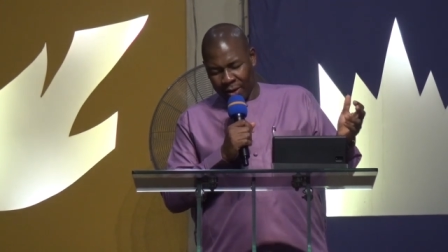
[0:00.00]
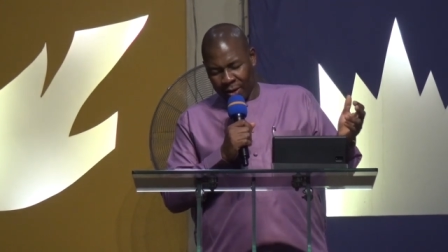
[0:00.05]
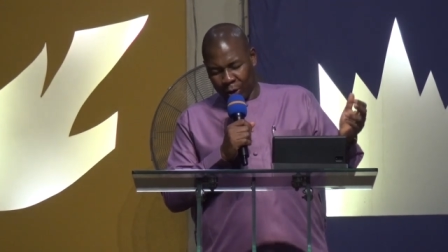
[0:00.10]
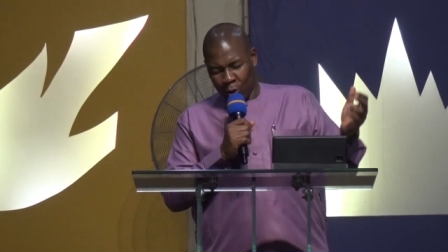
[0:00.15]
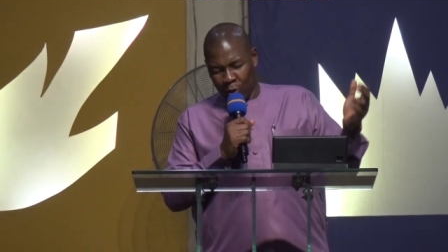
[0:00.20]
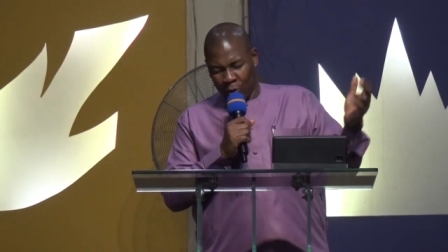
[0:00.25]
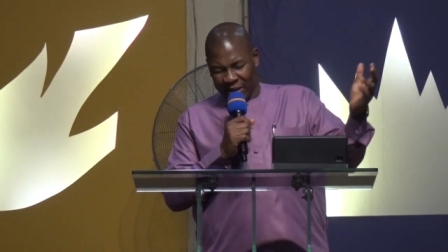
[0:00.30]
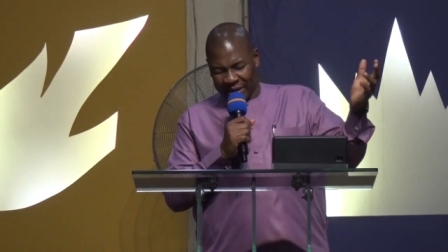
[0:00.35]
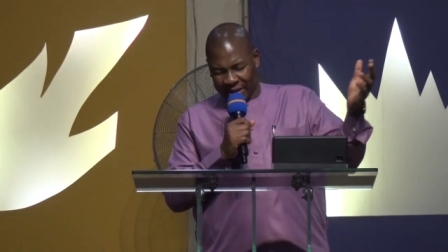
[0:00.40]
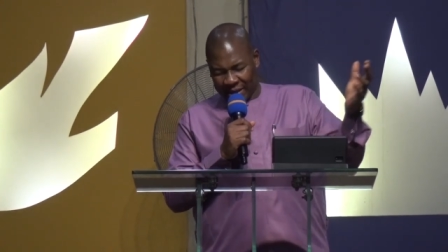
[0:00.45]

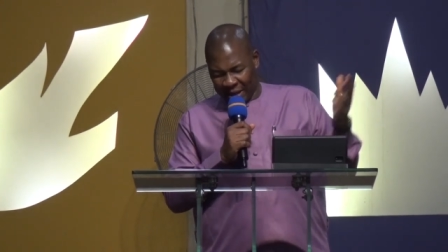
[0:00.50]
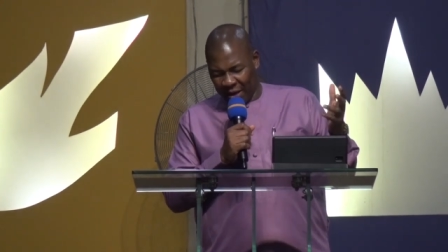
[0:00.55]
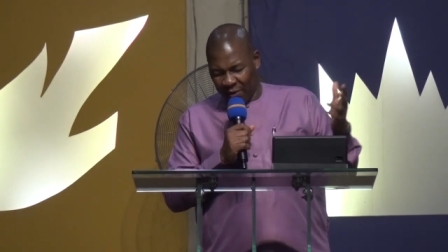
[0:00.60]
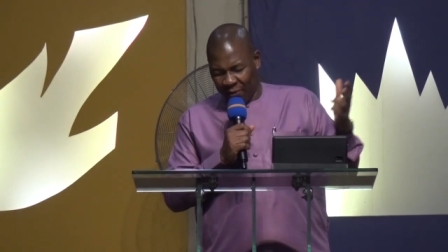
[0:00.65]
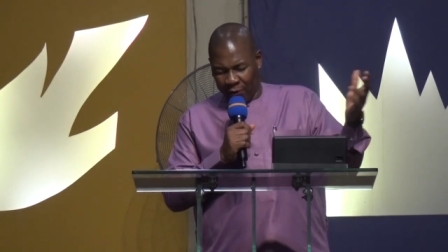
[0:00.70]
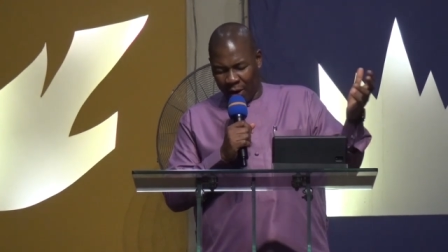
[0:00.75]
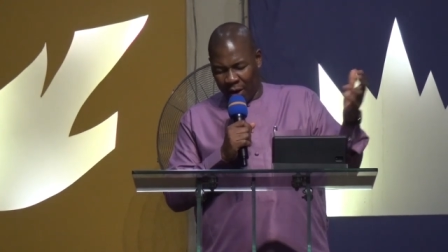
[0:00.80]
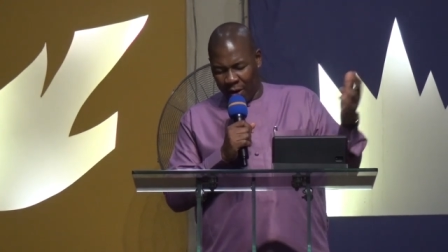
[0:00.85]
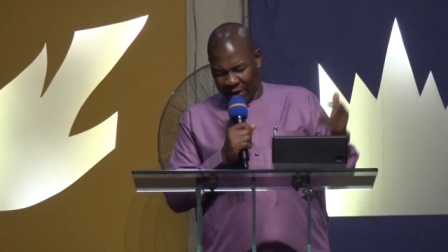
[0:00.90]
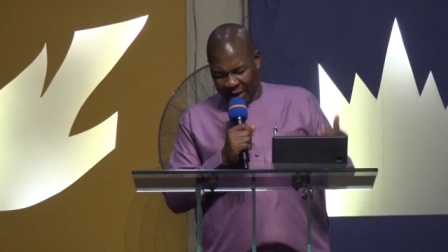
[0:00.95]
to receive
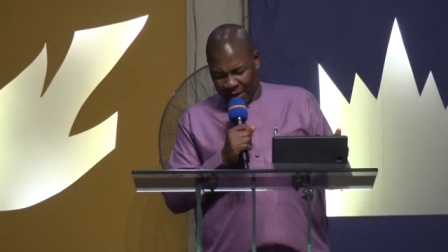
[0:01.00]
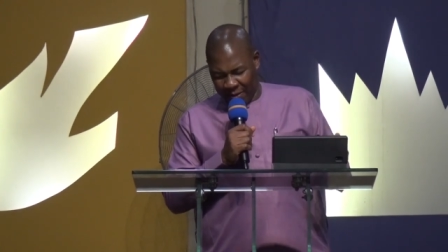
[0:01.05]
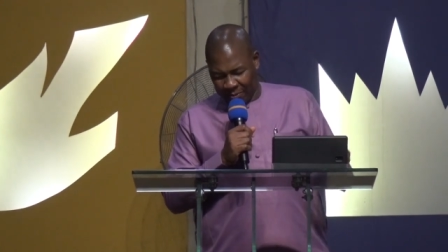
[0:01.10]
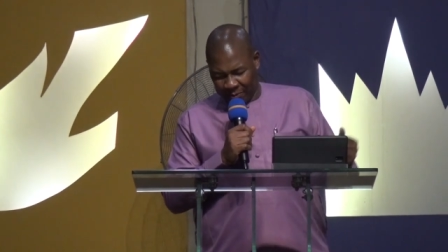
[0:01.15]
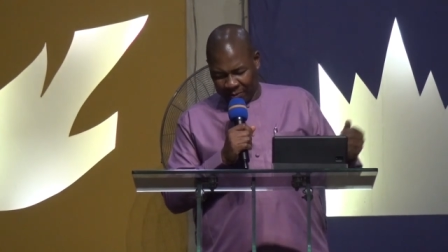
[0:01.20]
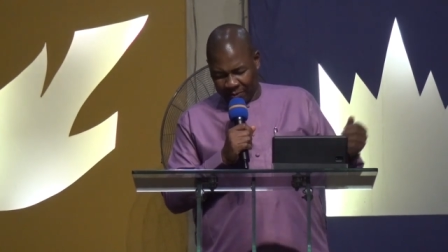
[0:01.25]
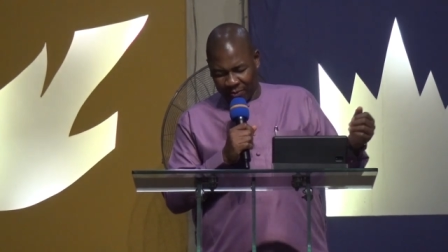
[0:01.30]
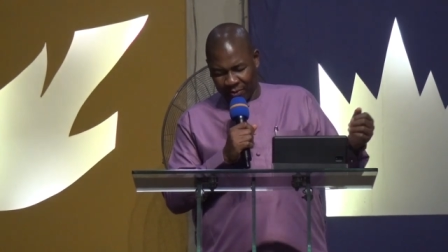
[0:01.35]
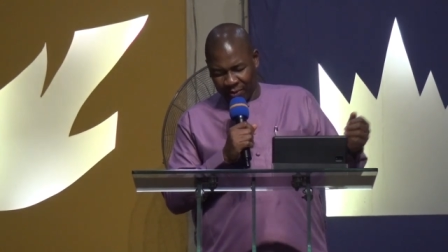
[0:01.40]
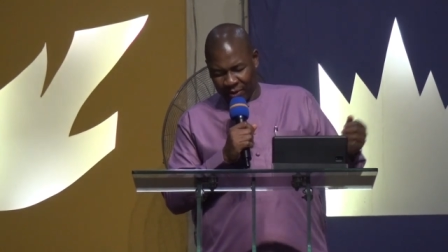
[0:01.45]
from Him.
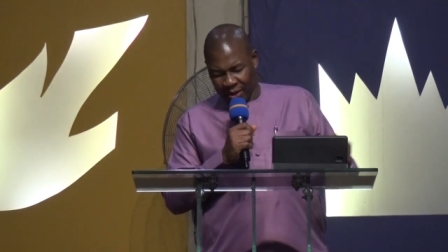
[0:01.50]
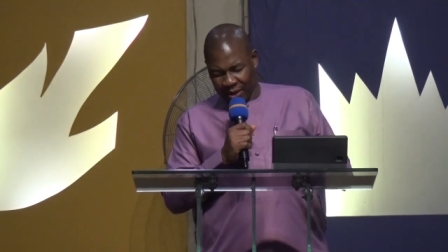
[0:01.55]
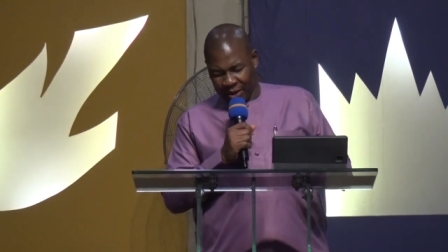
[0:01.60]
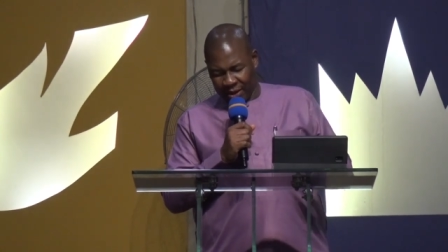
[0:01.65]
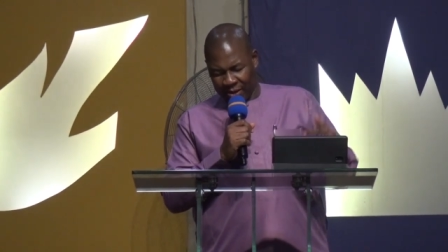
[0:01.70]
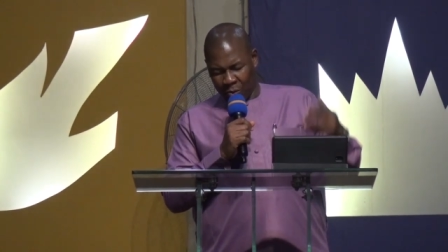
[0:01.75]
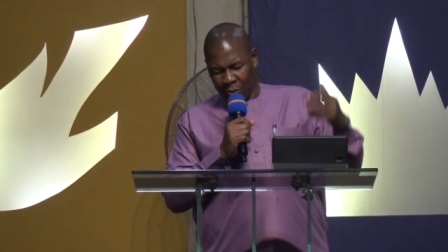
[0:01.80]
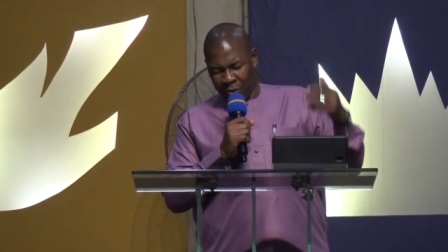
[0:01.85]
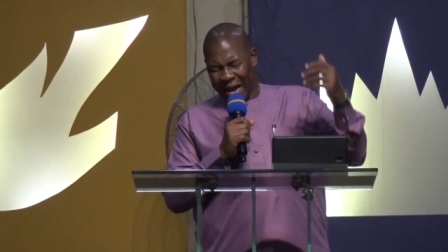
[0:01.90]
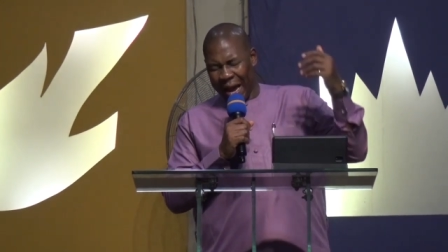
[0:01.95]

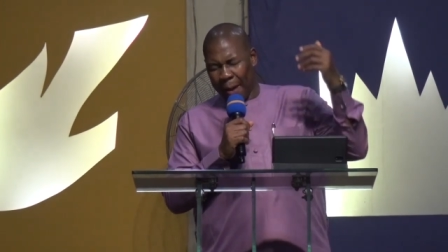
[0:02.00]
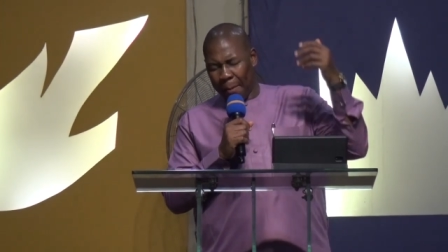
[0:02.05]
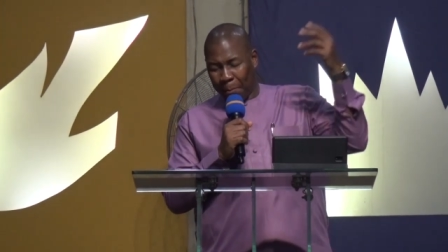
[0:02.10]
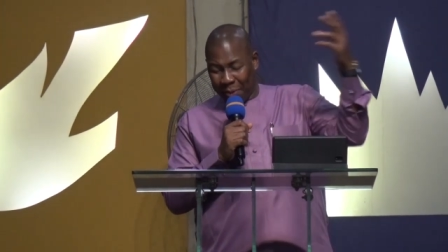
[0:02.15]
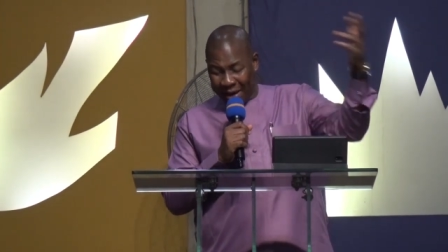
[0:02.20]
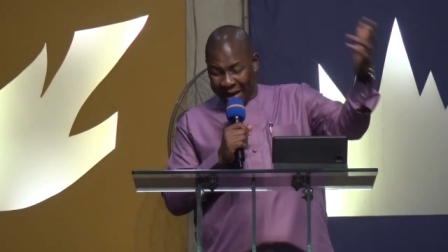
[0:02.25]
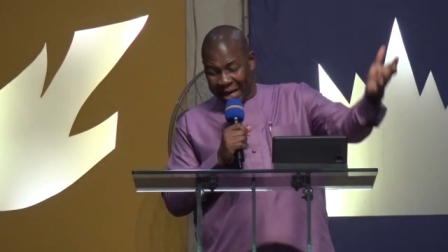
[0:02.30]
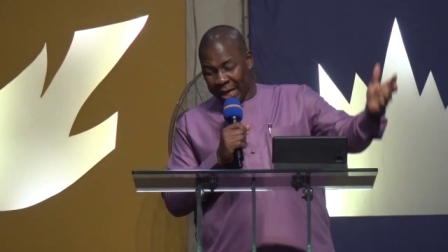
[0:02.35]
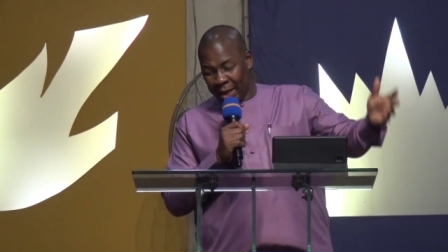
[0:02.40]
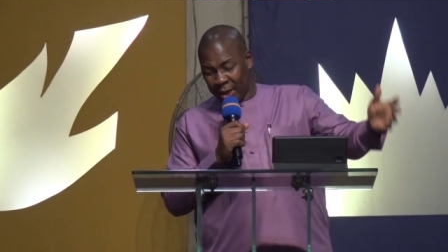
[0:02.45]
We are
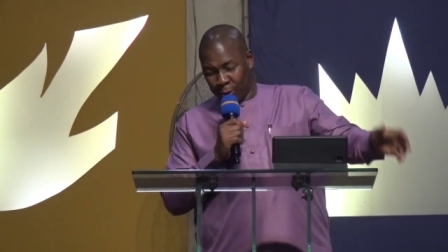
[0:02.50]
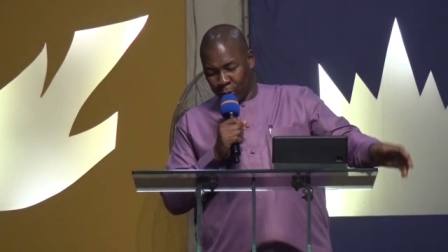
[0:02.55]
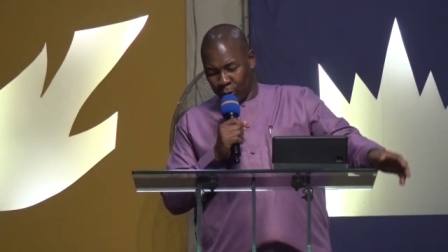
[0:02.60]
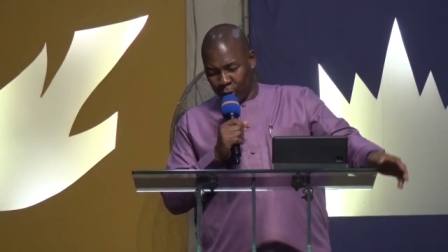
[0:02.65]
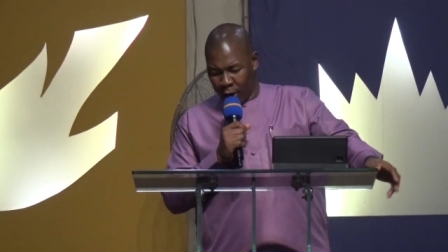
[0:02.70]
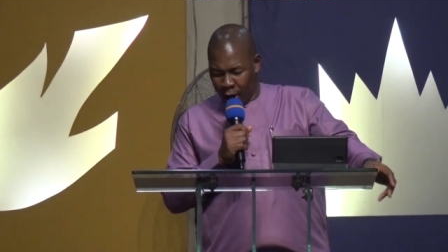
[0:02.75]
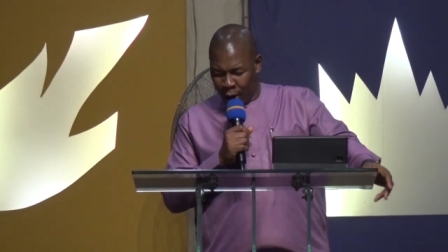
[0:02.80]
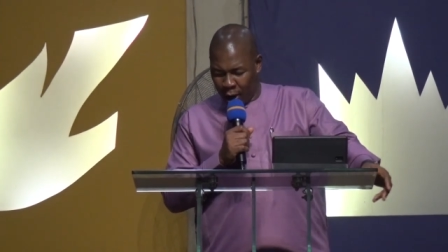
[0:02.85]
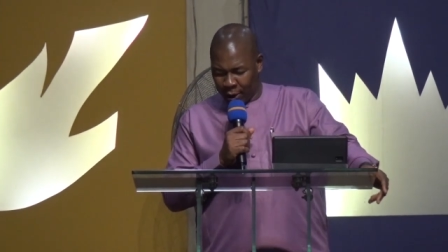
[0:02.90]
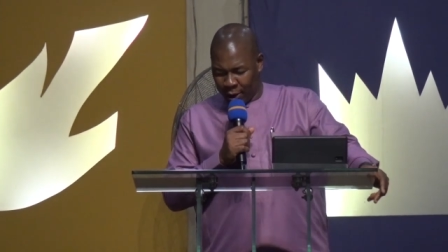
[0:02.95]
praying to
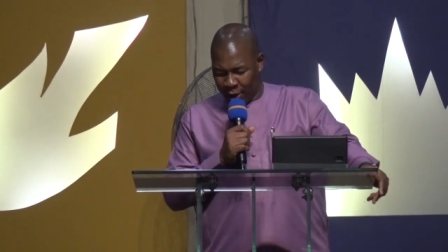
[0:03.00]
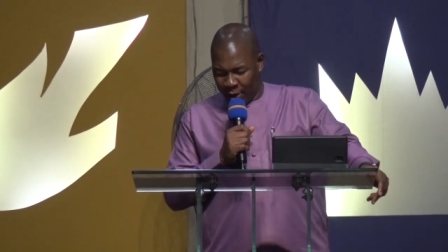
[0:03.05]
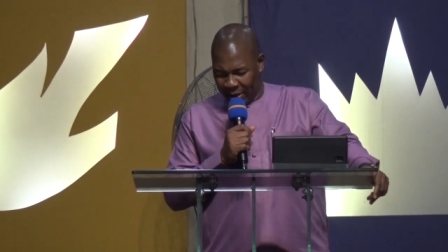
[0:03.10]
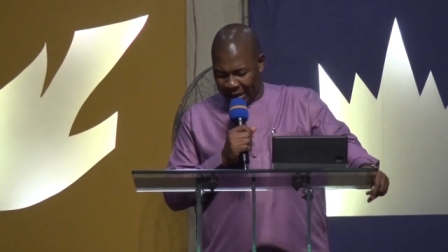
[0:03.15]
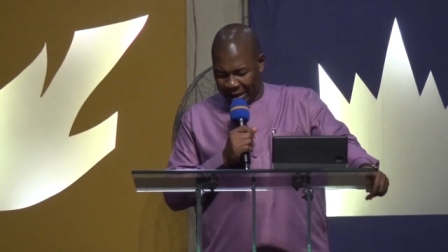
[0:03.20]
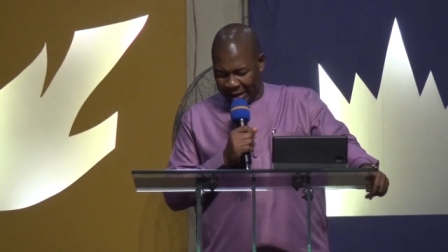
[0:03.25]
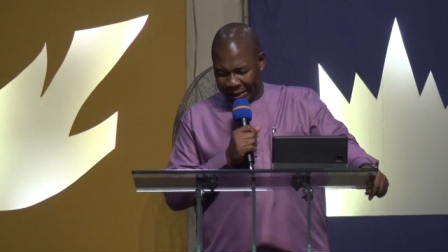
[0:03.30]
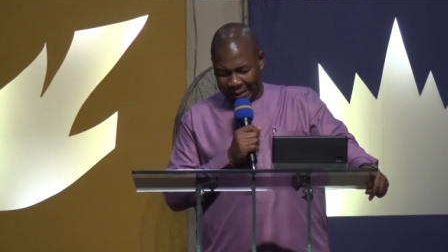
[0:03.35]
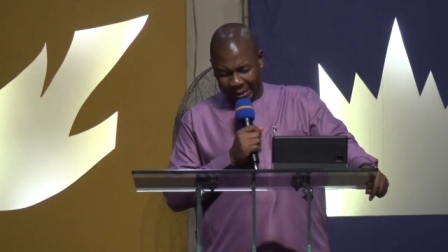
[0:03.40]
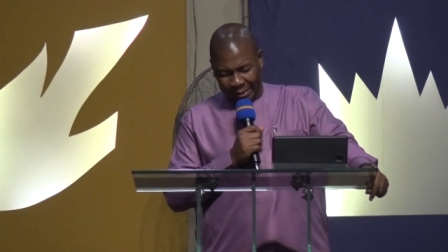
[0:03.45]
God
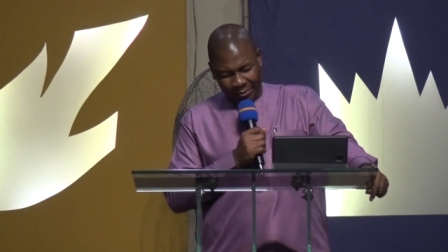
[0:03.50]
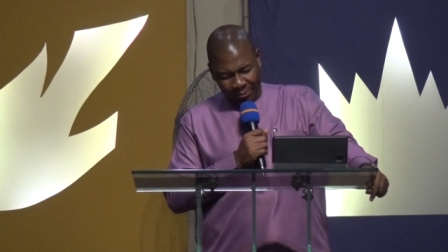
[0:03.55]
already.